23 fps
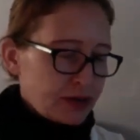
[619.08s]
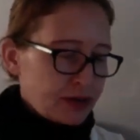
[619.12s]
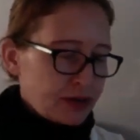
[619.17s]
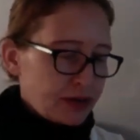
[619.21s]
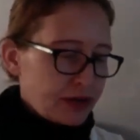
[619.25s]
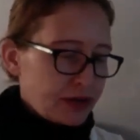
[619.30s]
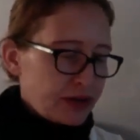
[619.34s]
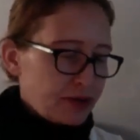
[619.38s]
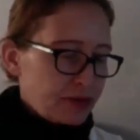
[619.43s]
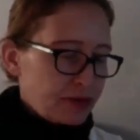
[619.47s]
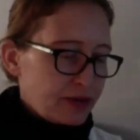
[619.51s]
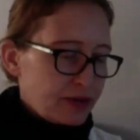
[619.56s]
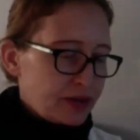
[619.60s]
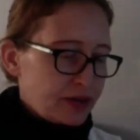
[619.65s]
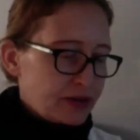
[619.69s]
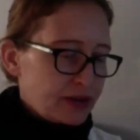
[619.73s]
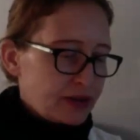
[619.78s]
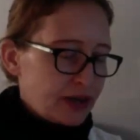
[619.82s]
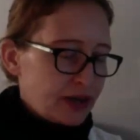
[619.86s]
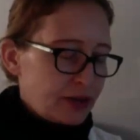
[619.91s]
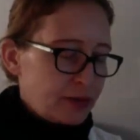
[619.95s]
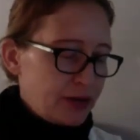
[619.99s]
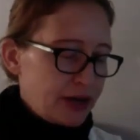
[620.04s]
Here it looks
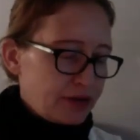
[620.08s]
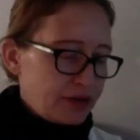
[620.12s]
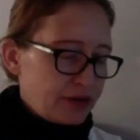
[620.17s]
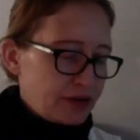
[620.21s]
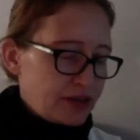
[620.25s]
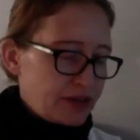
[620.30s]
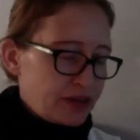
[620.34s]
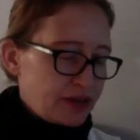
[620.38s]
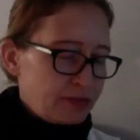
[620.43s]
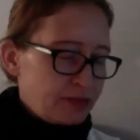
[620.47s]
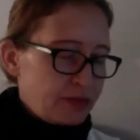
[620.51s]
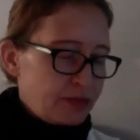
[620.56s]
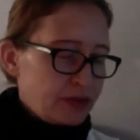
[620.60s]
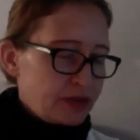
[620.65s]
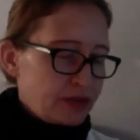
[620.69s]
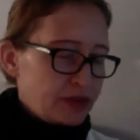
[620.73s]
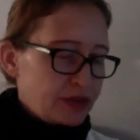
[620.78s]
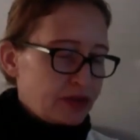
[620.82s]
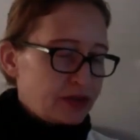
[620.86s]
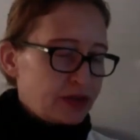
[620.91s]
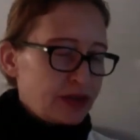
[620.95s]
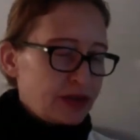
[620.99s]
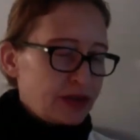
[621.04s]
like we have some
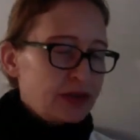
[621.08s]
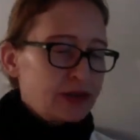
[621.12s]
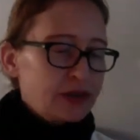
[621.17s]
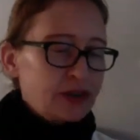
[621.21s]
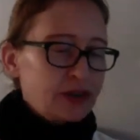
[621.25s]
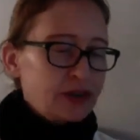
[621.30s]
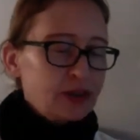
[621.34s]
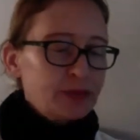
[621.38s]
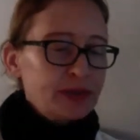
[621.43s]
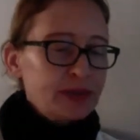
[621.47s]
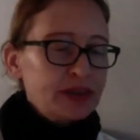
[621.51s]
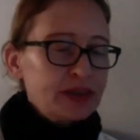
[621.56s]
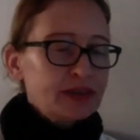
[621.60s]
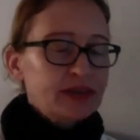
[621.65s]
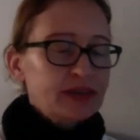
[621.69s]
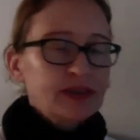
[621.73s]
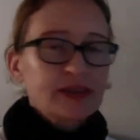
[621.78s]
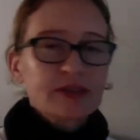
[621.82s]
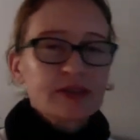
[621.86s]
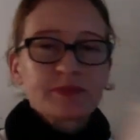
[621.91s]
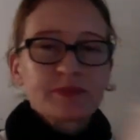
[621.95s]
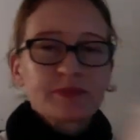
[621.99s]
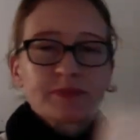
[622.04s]
musical
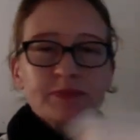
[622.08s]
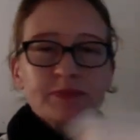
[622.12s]
instruments.